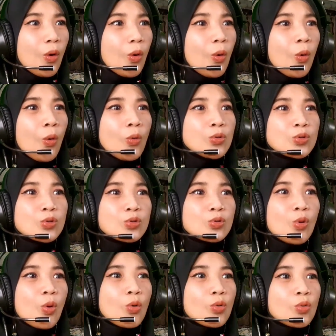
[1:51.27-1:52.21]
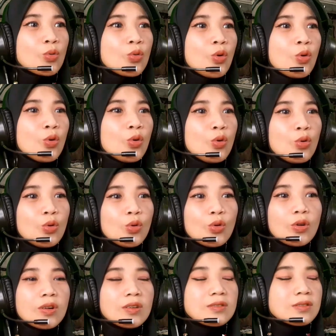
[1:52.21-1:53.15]
Oh so cool
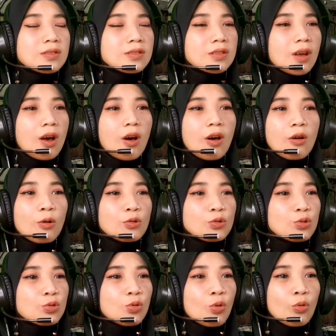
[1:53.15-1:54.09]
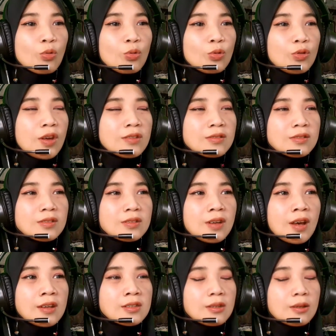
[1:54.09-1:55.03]
dance,
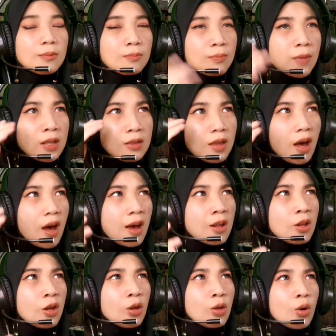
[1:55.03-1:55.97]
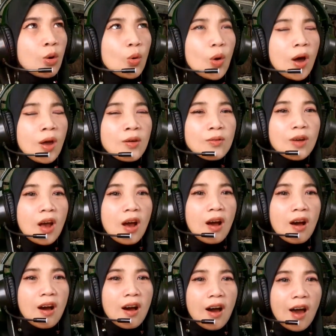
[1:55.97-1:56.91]
guys. But I don't know, I
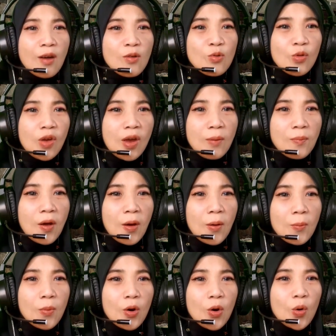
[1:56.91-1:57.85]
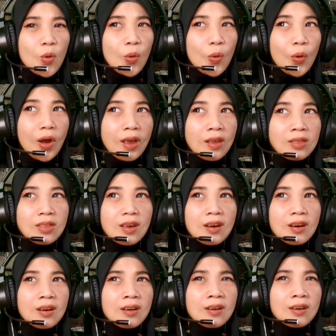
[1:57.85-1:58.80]
remember with
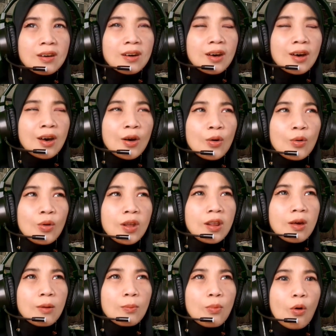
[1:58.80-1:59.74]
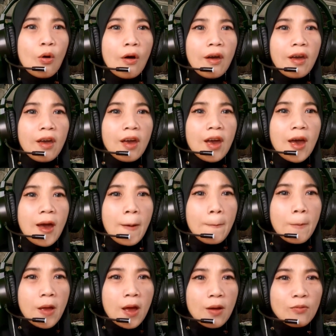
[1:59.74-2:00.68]
a boy
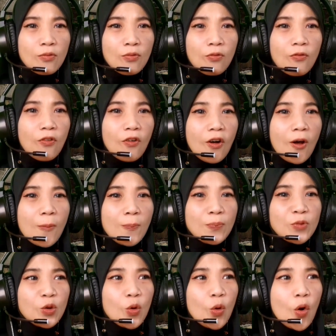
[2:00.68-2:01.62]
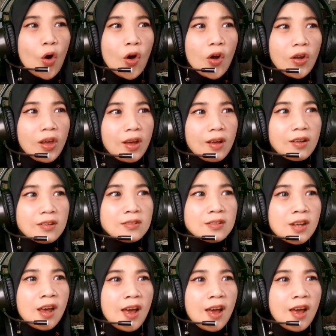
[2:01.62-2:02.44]
then from Korean,